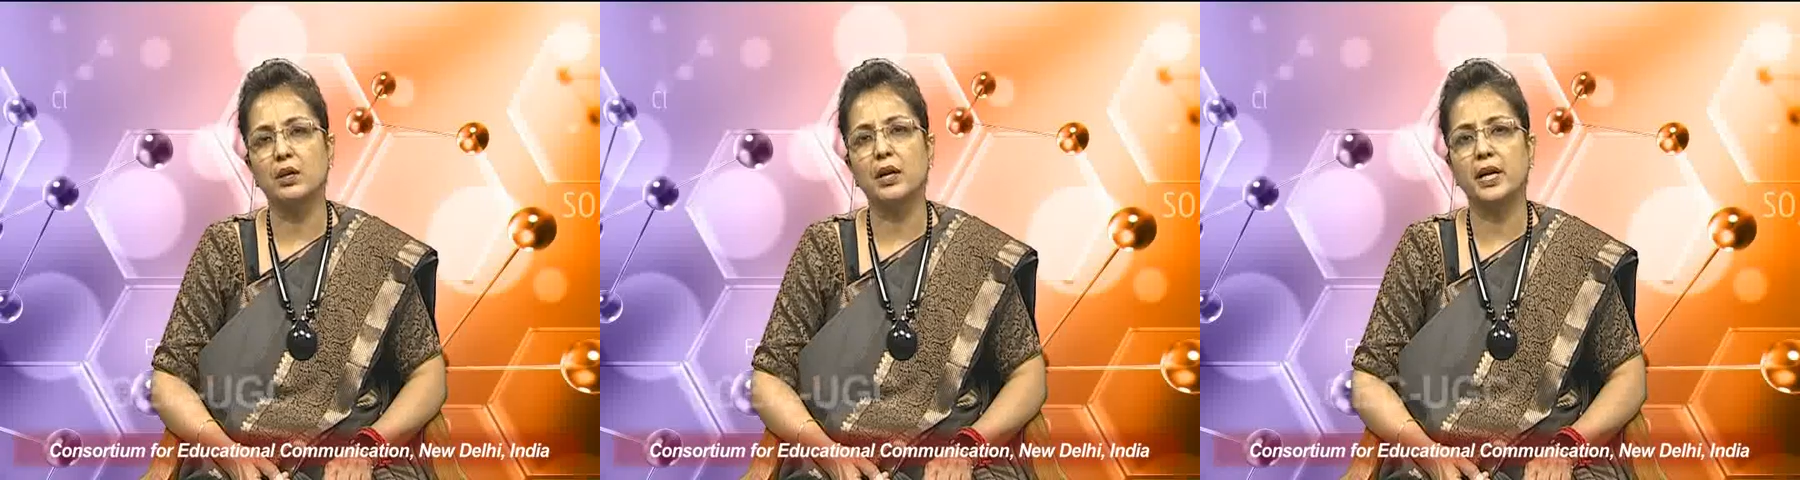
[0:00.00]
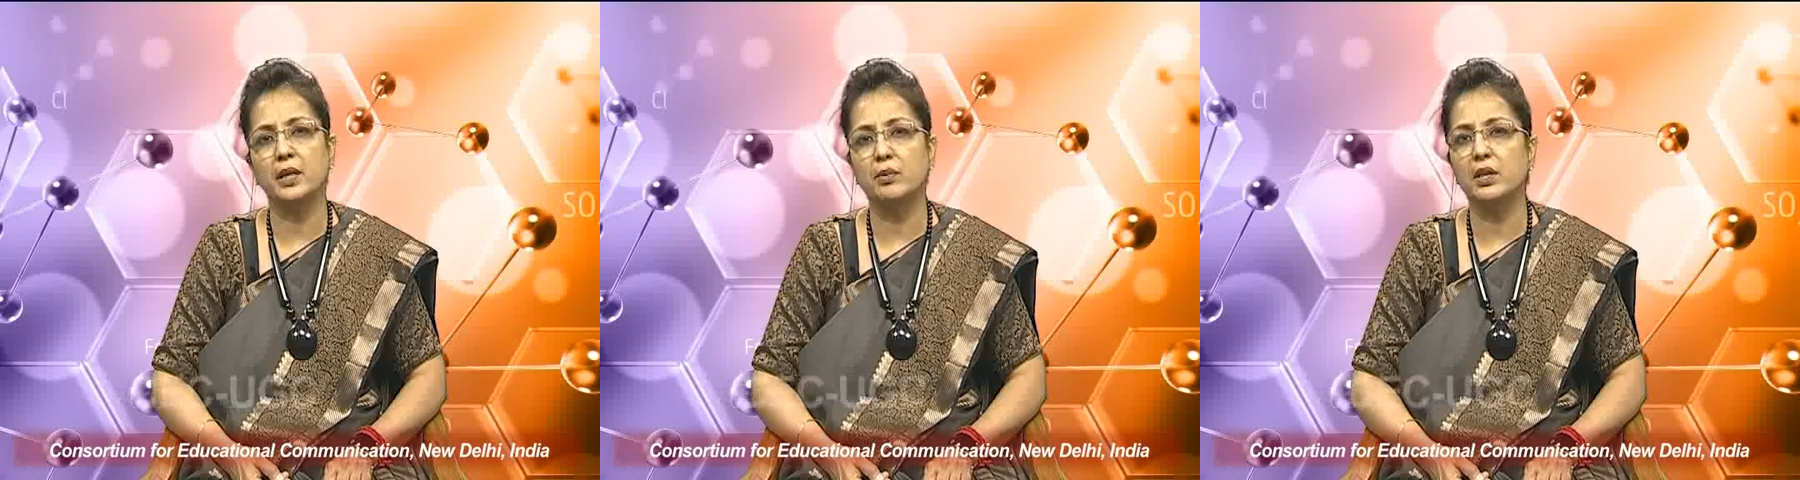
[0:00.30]

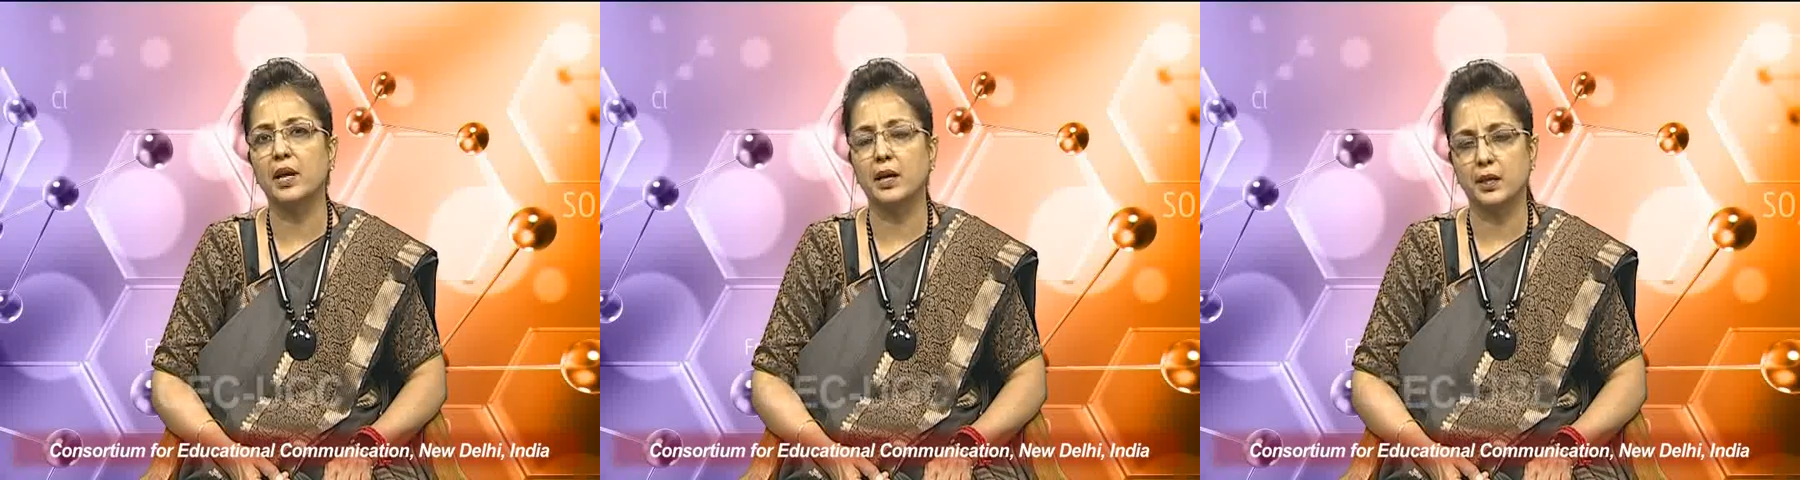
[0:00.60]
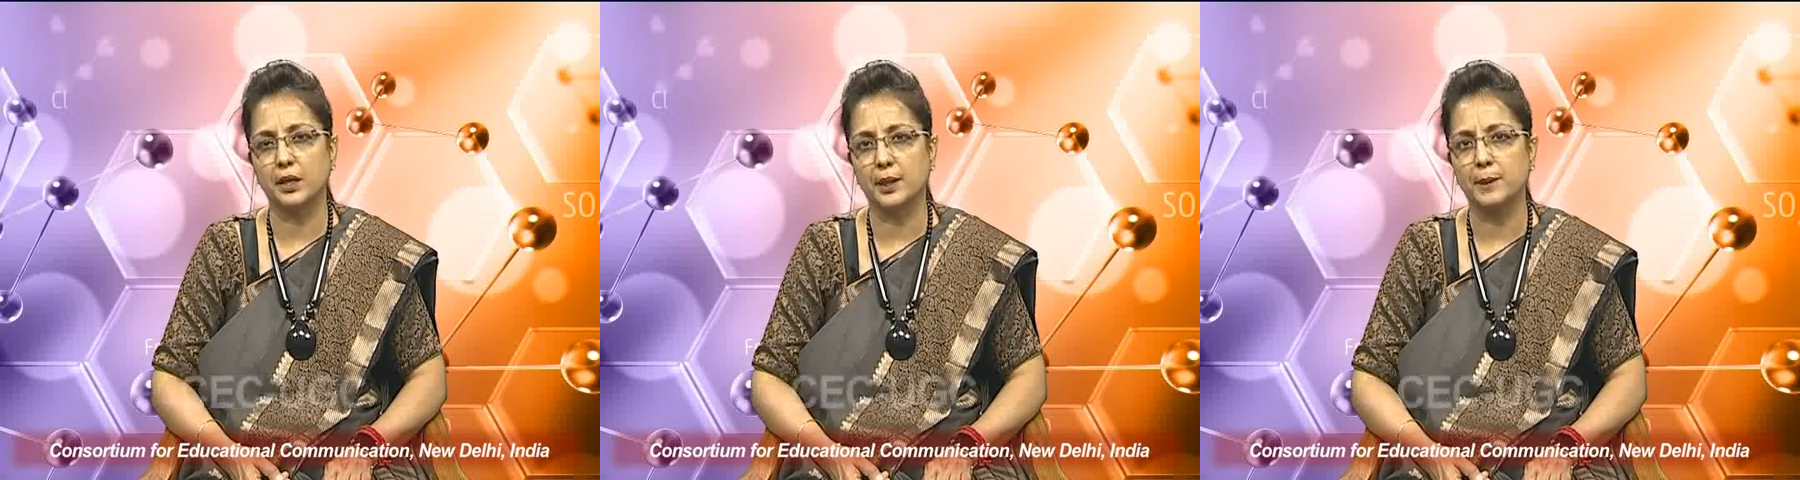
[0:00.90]
edible
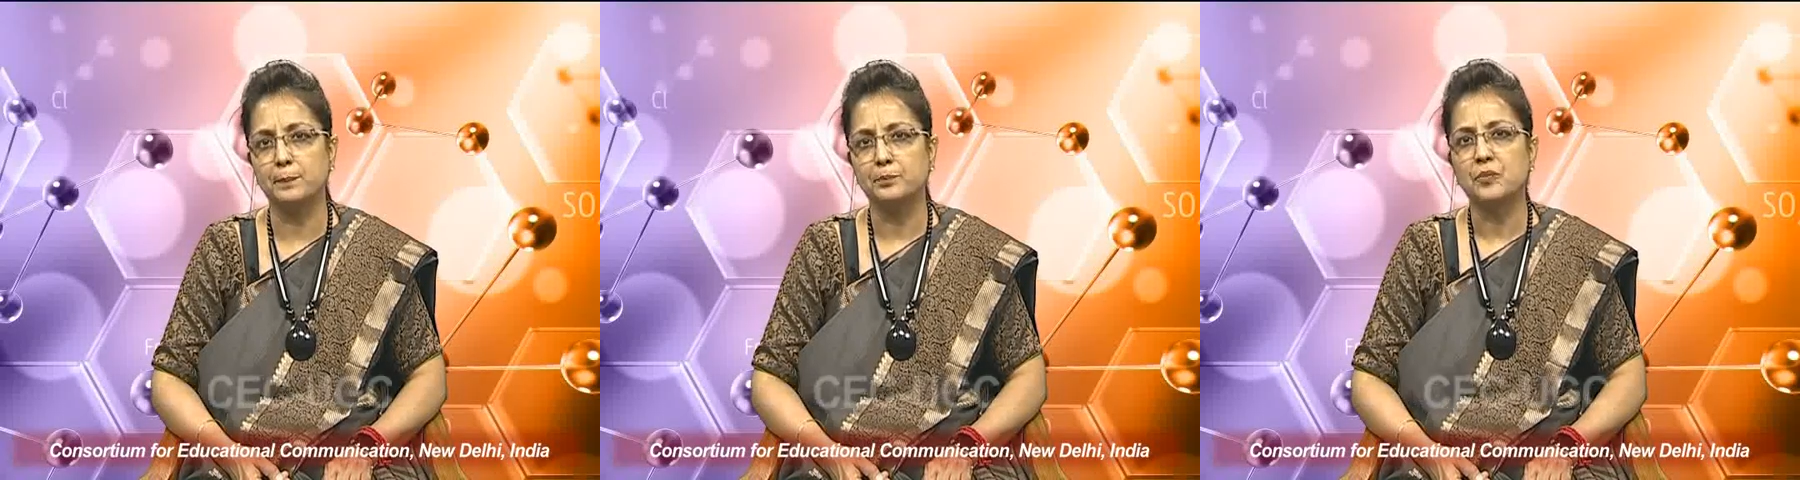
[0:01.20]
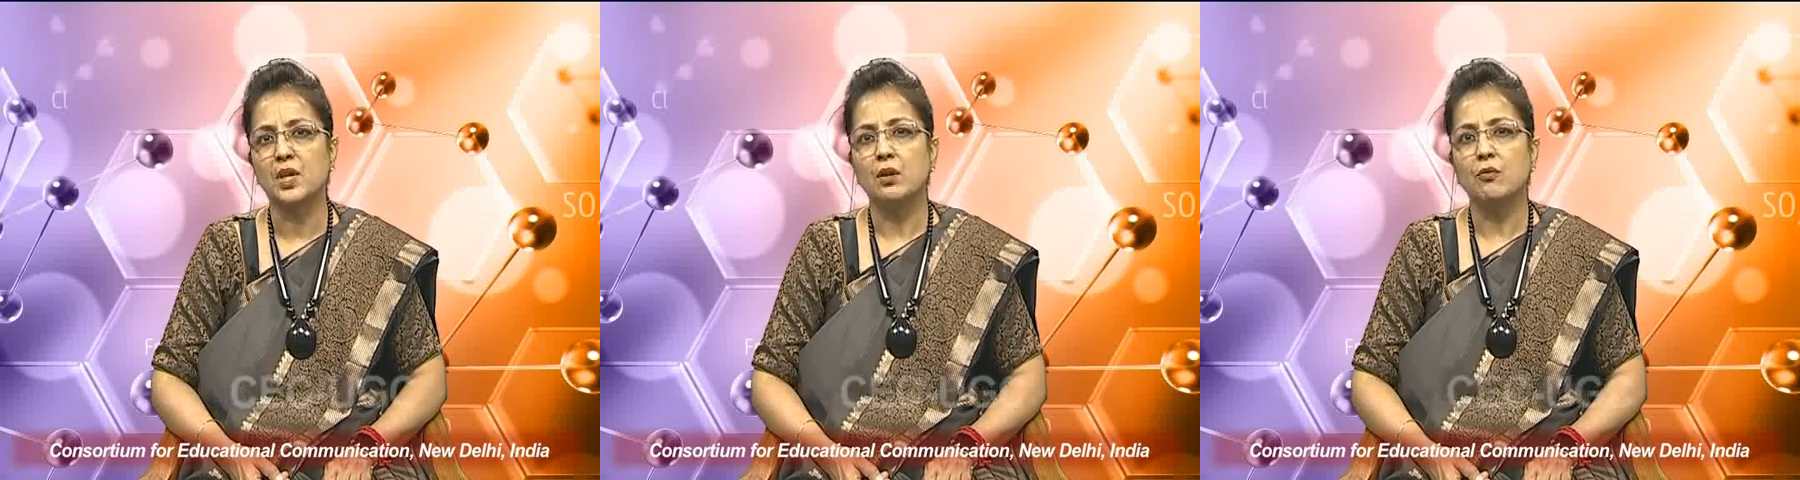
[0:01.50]
category.
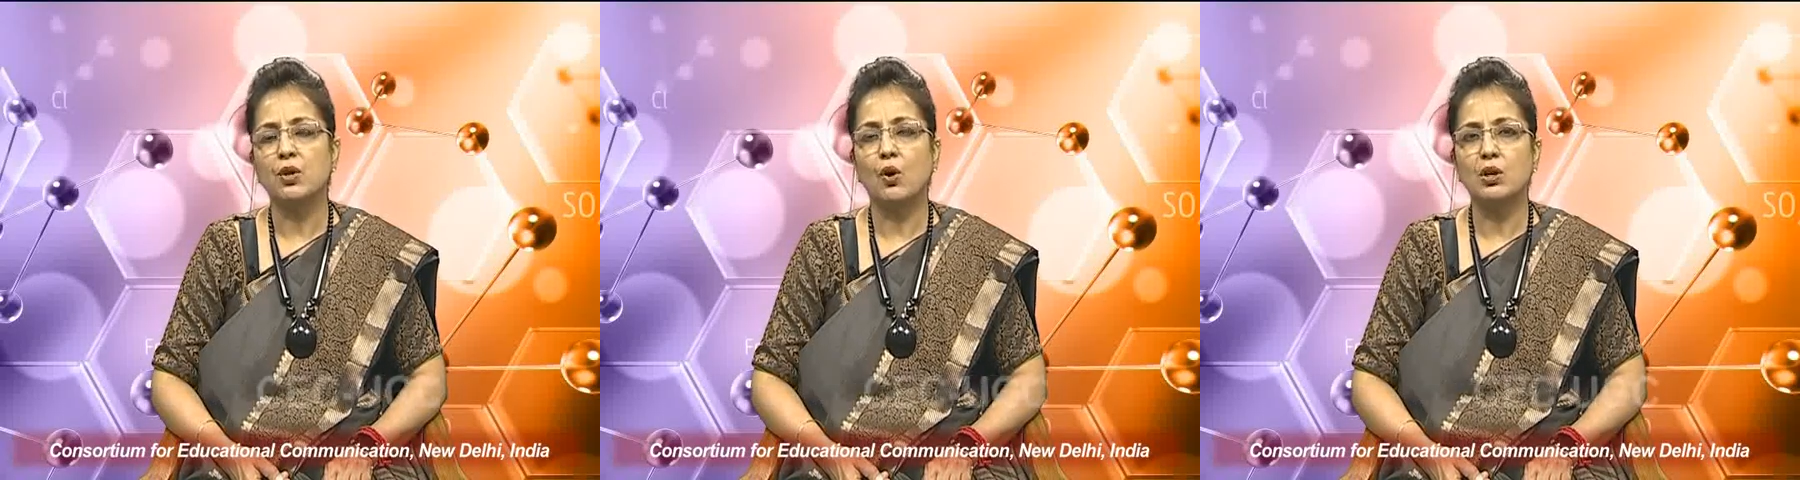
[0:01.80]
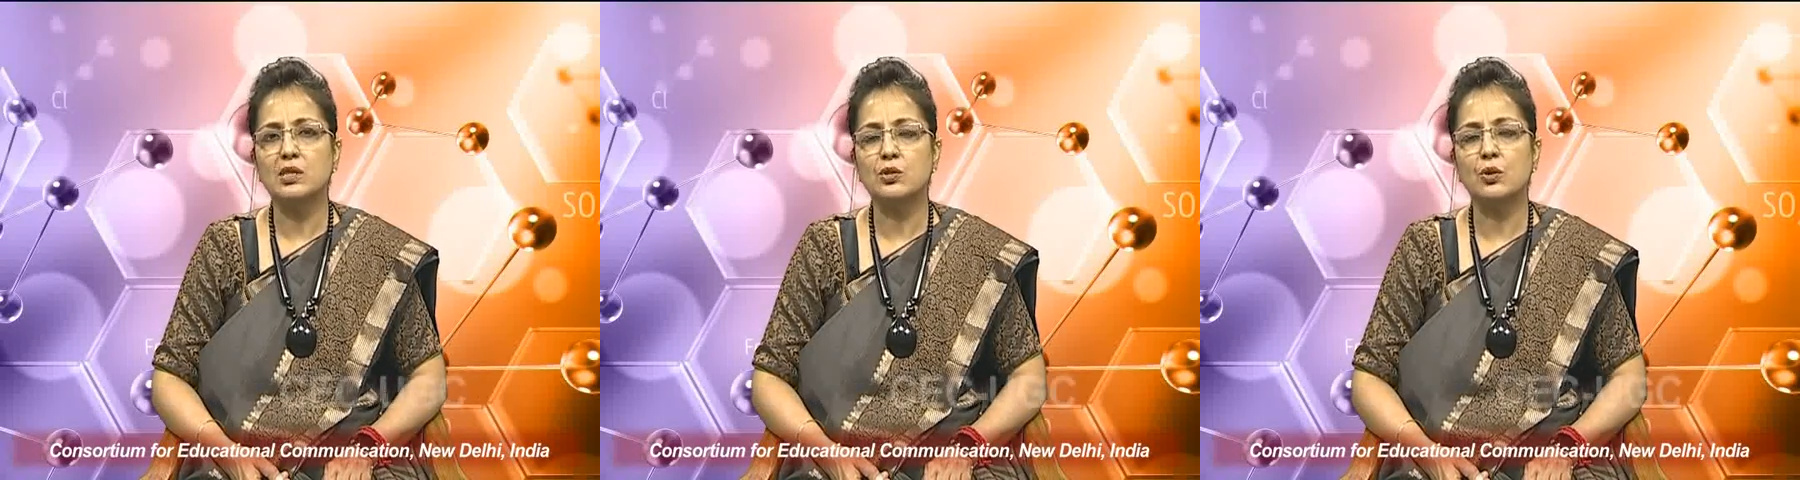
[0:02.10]
We
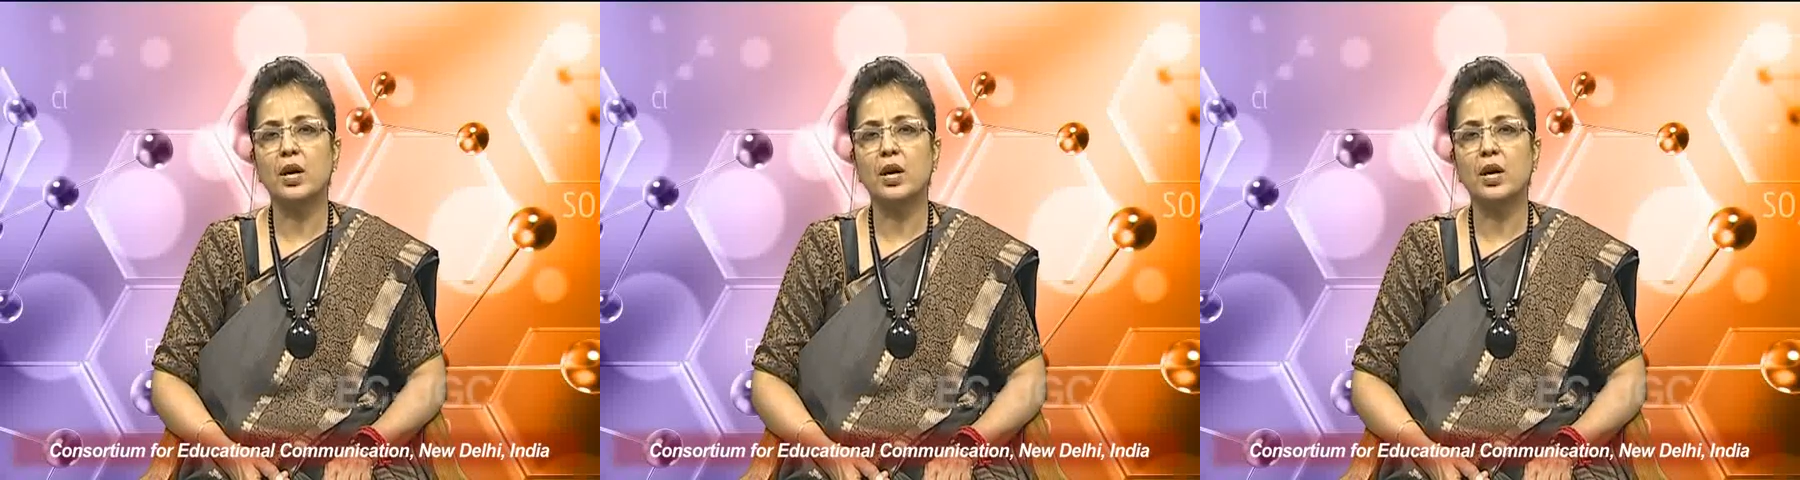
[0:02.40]
also